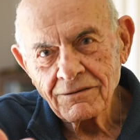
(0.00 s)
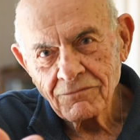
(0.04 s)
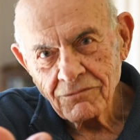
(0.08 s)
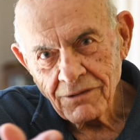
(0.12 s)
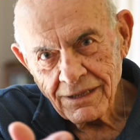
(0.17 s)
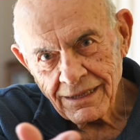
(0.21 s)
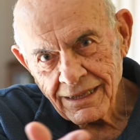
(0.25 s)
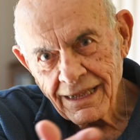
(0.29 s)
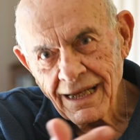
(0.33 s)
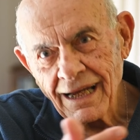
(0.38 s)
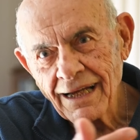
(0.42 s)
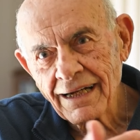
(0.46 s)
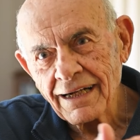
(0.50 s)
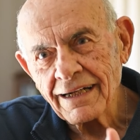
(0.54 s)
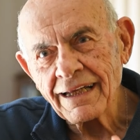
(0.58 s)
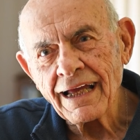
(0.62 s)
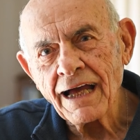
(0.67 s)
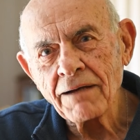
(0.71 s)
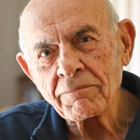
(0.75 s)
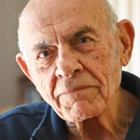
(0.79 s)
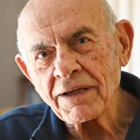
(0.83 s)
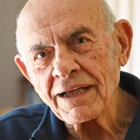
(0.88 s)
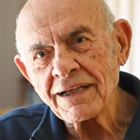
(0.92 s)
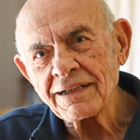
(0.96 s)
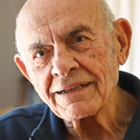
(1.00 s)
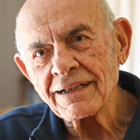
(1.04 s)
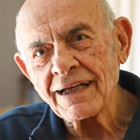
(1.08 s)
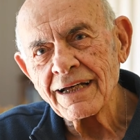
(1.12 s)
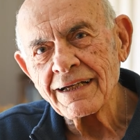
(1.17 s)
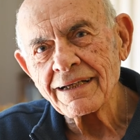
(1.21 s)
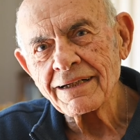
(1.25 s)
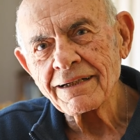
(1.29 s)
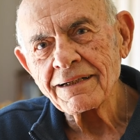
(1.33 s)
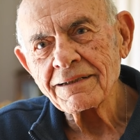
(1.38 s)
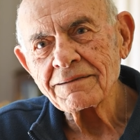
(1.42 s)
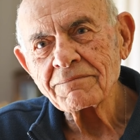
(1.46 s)
A car coming
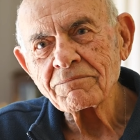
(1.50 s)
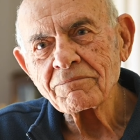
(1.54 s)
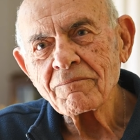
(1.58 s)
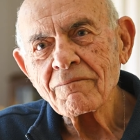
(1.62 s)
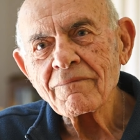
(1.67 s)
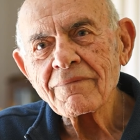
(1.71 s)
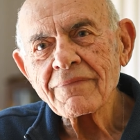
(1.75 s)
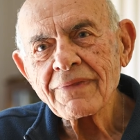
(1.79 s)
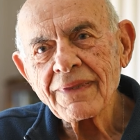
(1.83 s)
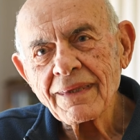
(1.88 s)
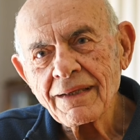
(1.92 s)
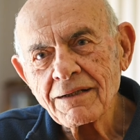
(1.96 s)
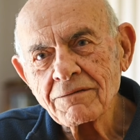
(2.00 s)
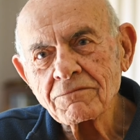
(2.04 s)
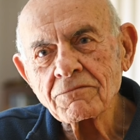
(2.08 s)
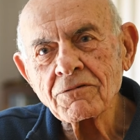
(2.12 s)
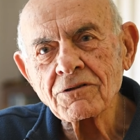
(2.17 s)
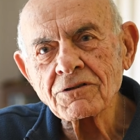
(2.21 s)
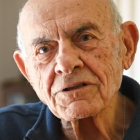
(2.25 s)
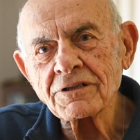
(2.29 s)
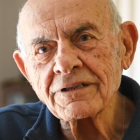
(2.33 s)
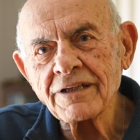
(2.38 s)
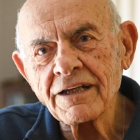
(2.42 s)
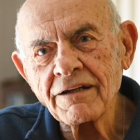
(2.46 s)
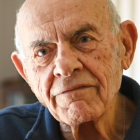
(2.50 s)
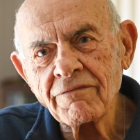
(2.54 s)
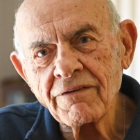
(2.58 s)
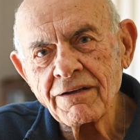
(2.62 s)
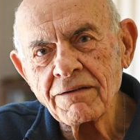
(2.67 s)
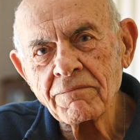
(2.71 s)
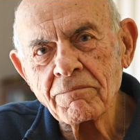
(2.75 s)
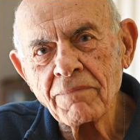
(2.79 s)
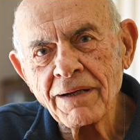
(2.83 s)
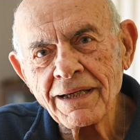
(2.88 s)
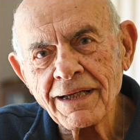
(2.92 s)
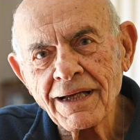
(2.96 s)
there was
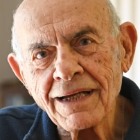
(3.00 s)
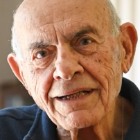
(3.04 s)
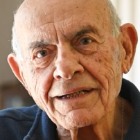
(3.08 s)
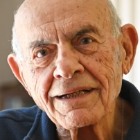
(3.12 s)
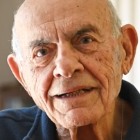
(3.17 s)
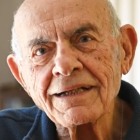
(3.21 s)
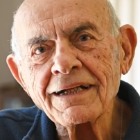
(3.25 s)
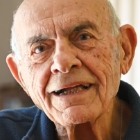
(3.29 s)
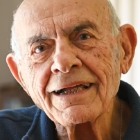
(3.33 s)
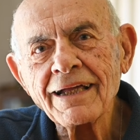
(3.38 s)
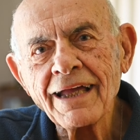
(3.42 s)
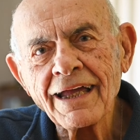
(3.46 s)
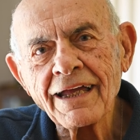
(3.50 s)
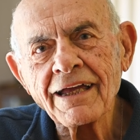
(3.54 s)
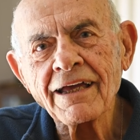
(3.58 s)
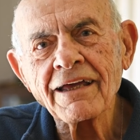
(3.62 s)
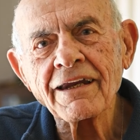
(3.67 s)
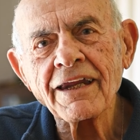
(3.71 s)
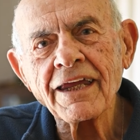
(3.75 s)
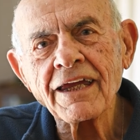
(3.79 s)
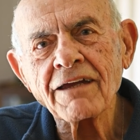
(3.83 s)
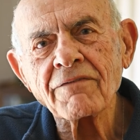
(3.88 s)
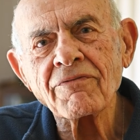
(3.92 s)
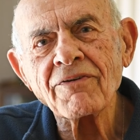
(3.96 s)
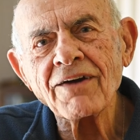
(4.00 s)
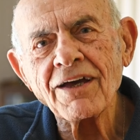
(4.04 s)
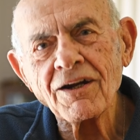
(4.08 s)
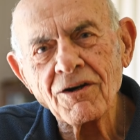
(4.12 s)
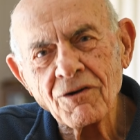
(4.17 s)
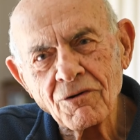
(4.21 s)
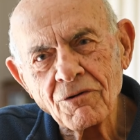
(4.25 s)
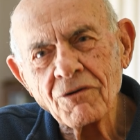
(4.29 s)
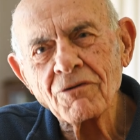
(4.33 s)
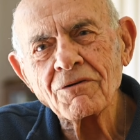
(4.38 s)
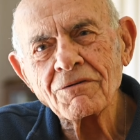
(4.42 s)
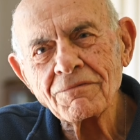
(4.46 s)
driven by a Greek
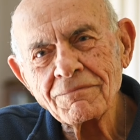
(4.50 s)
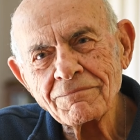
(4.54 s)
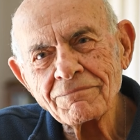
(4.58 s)
fellow.